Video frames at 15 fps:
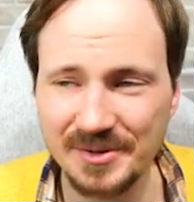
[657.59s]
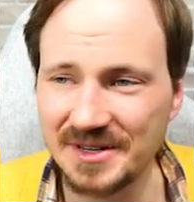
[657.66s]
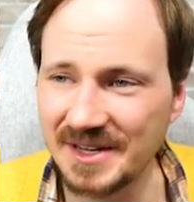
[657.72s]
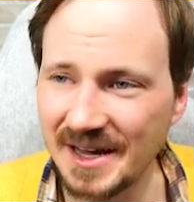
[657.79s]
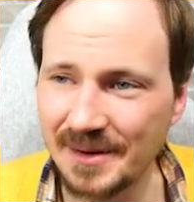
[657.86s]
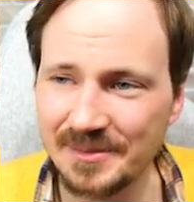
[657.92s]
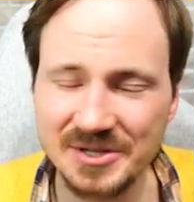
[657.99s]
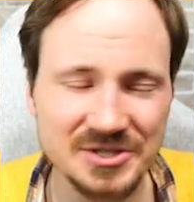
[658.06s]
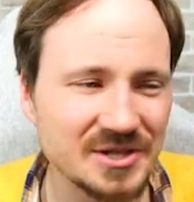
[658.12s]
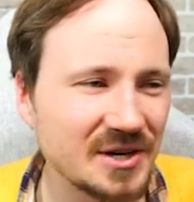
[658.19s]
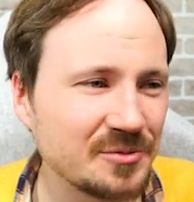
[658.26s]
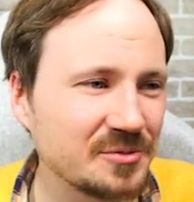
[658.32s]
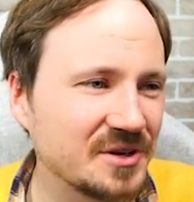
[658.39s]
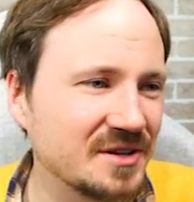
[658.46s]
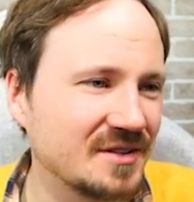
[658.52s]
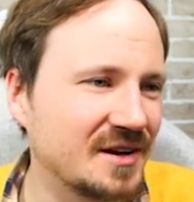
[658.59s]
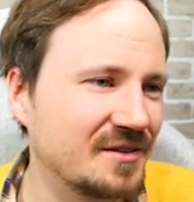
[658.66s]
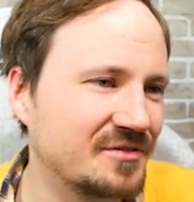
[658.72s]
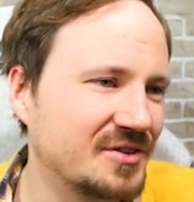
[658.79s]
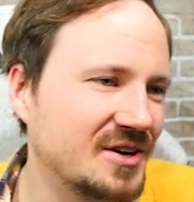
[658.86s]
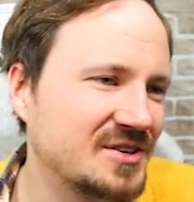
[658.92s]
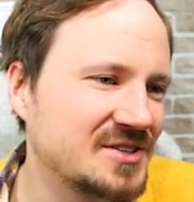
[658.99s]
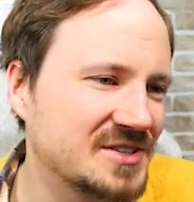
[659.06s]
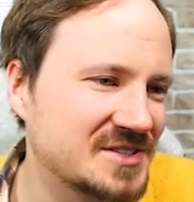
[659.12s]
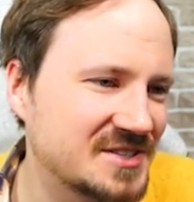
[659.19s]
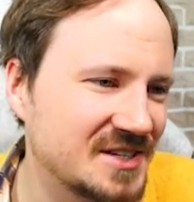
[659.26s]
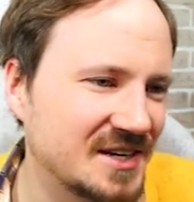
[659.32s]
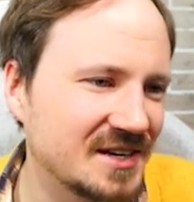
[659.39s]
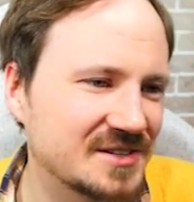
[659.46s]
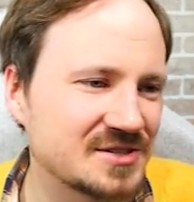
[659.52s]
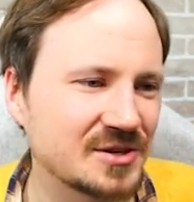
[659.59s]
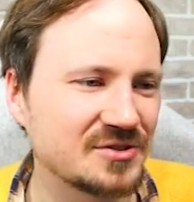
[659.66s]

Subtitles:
damage, and we love to see it.